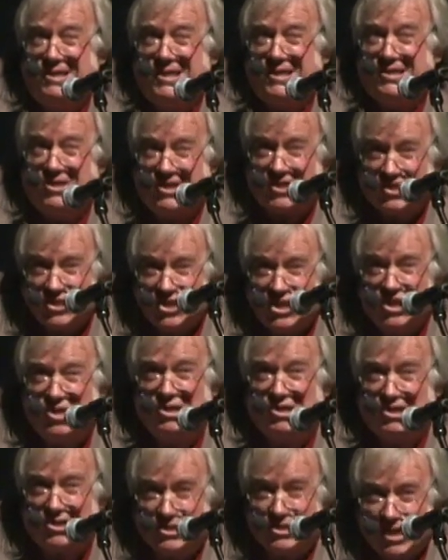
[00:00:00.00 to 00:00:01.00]
deceit
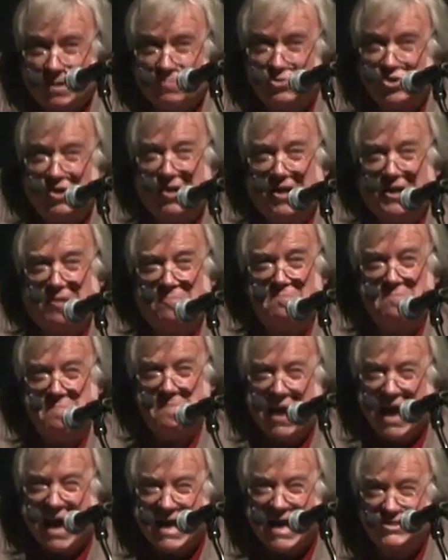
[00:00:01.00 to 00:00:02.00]
and deception on a
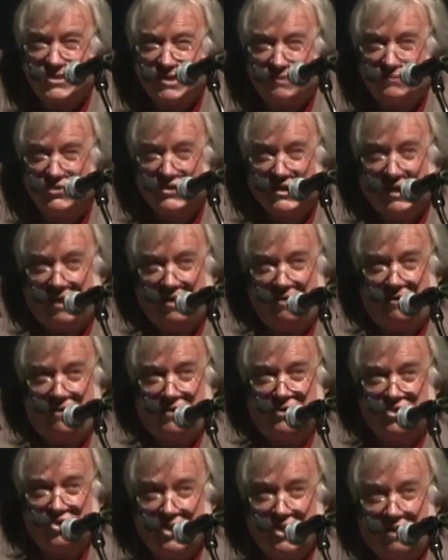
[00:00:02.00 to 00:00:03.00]
massive scale, on
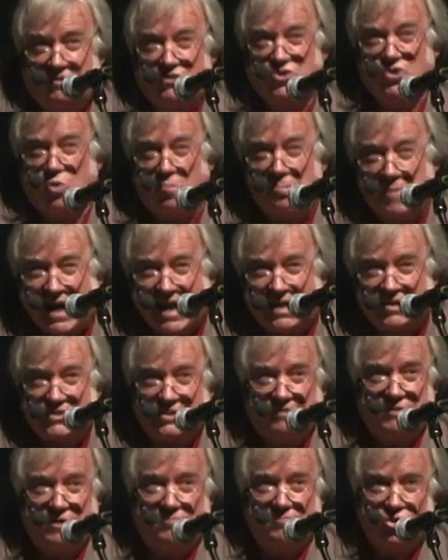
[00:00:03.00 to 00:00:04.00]
a scale so
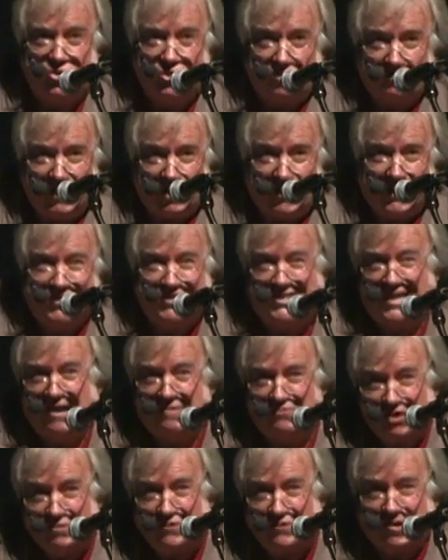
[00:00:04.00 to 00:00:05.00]
massive that most Americans
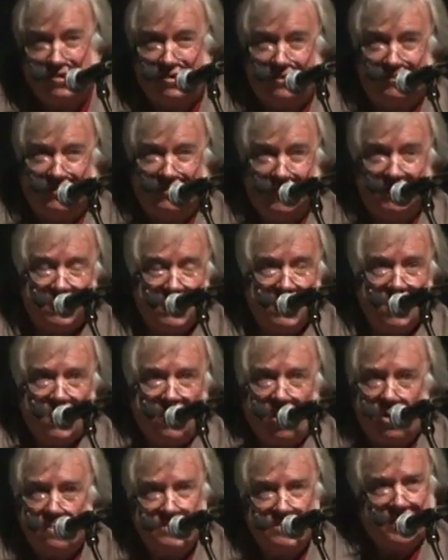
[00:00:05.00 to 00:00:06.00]
have difficulty
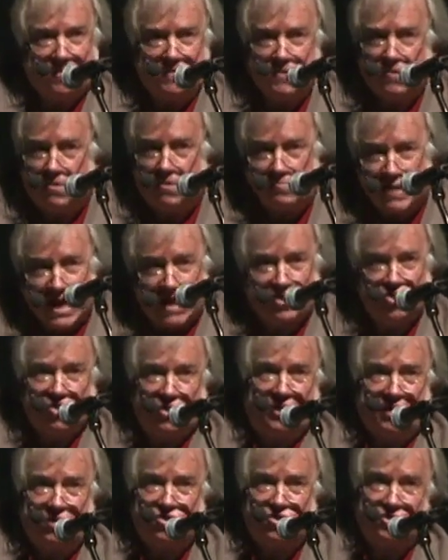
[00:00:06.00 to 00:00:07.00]
opening their
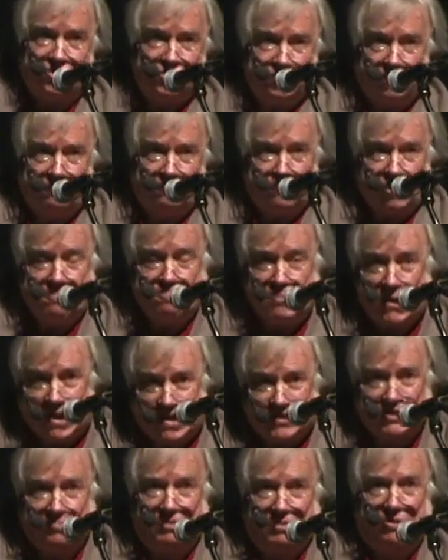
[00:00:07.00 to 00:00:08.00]
imaginations to the very
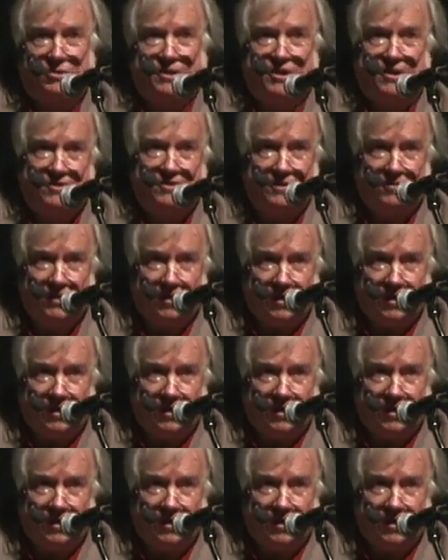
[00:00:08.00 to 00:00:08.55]
possibility that the